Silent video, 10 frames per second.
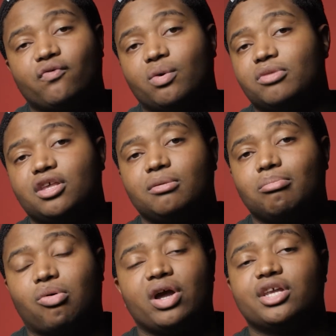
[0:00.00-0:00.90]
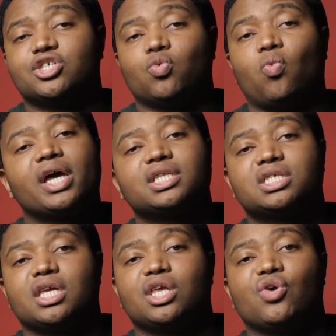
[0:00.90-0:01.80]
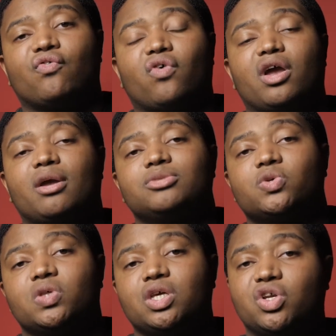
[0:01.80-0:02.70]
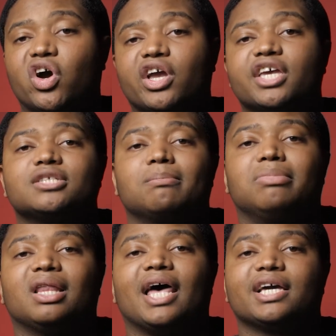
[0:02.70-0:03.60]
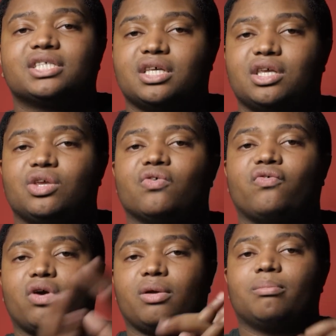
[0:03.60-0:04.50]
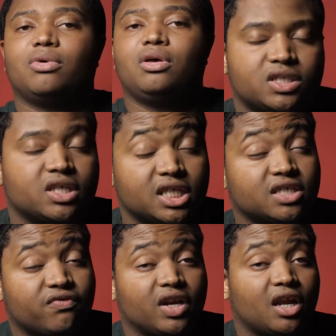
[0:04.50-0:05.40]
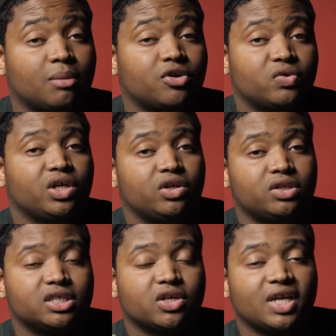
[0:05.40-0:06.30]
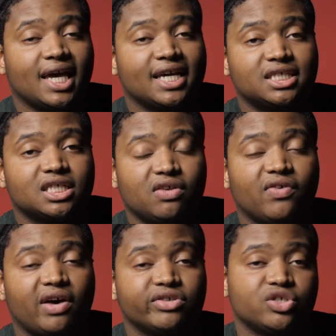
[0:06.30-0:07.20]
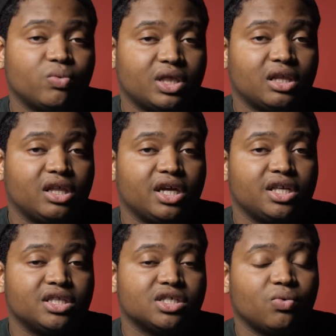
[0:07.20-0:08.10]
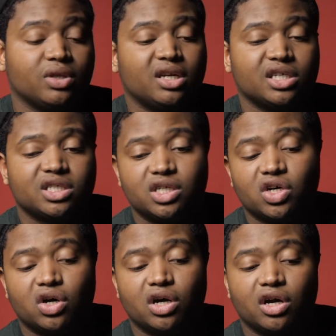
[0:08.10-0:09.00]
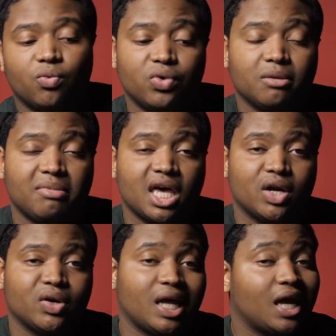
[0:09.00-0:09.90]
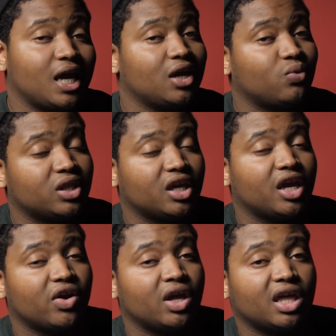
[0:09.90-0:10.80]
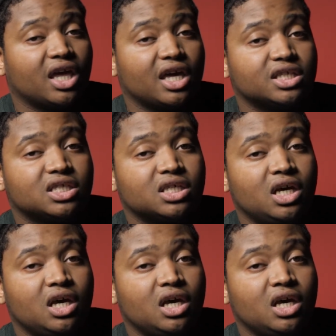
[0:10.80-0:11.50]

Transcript: from the brightest whites in your frame to the darkest blacks in your frame. So this is a phenomenal deal, the Sony a6500 with the lens, with an SD card, with a battery, and with a carrying case.